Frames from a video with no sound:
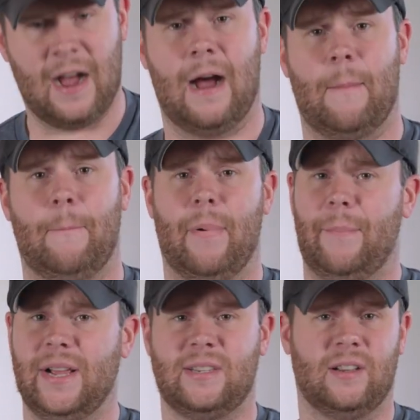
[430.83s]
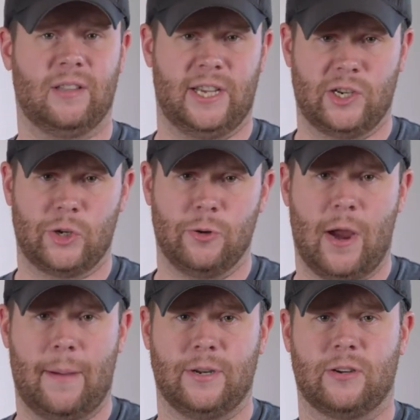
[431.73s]
but basically in true
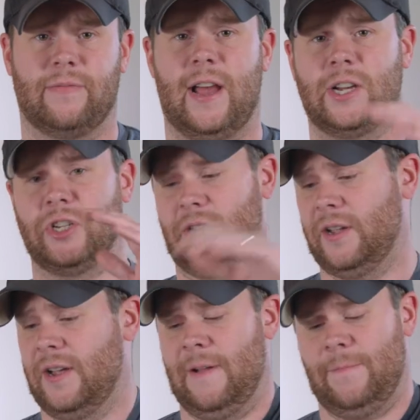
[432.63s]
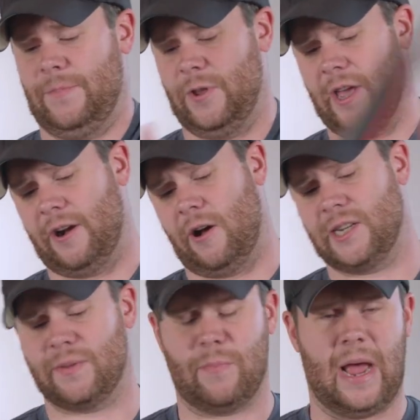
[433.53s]
Aputure fashion, you get an
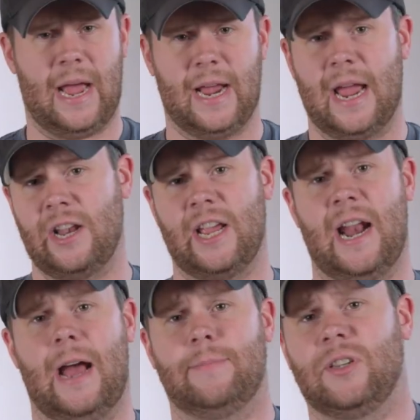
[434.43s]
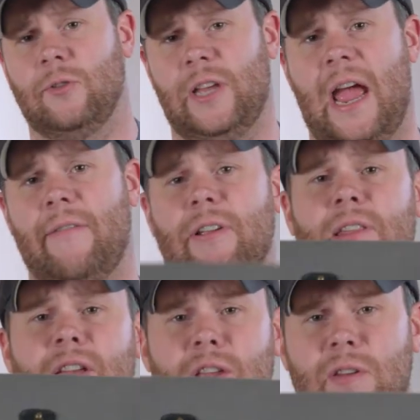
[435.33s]
awesome bag and you get absolutely
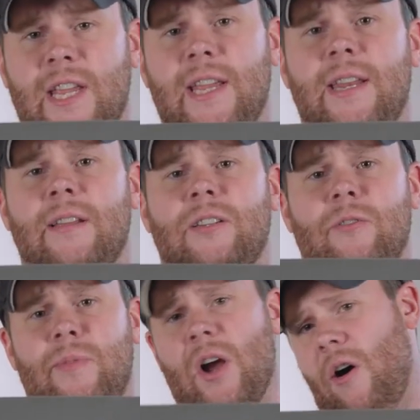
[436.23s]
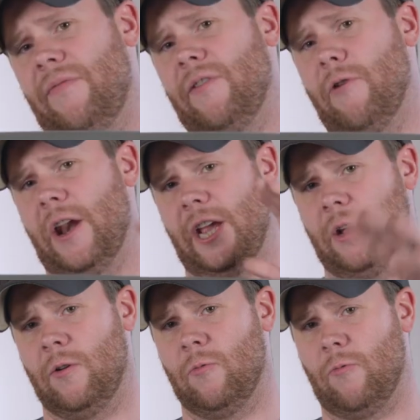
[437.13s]
everything you need to be off and
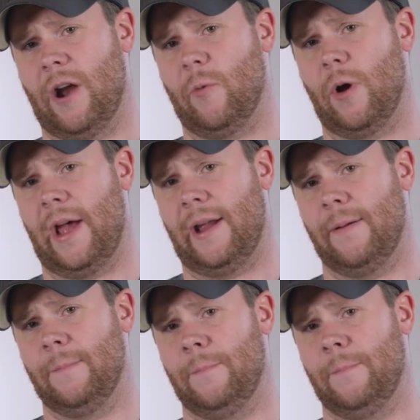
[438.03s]
running right away.